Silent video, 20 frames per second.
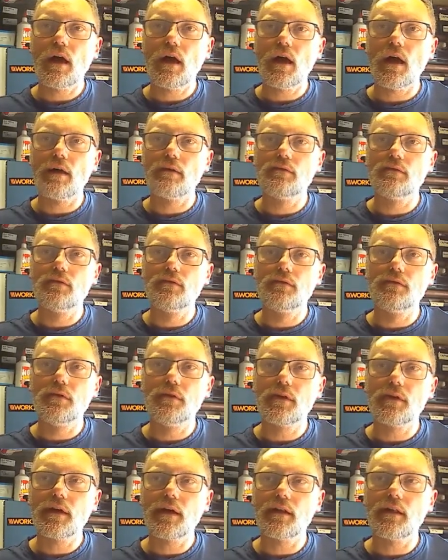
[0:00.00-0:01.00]
And
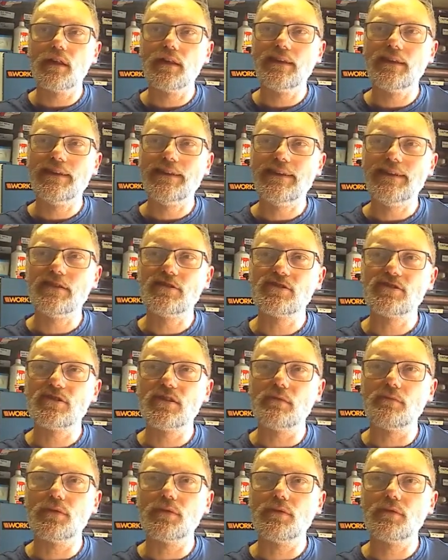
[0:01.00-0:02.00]
kind of
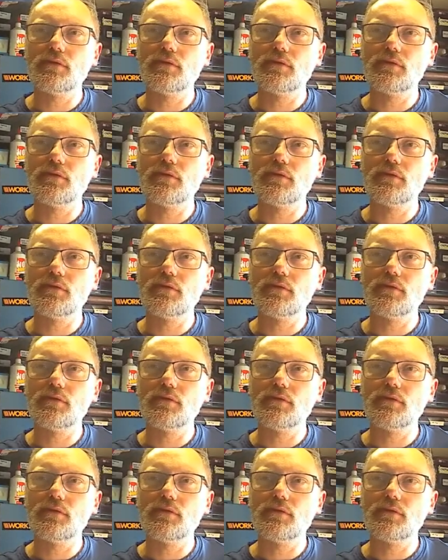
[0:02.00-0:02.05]
leadership,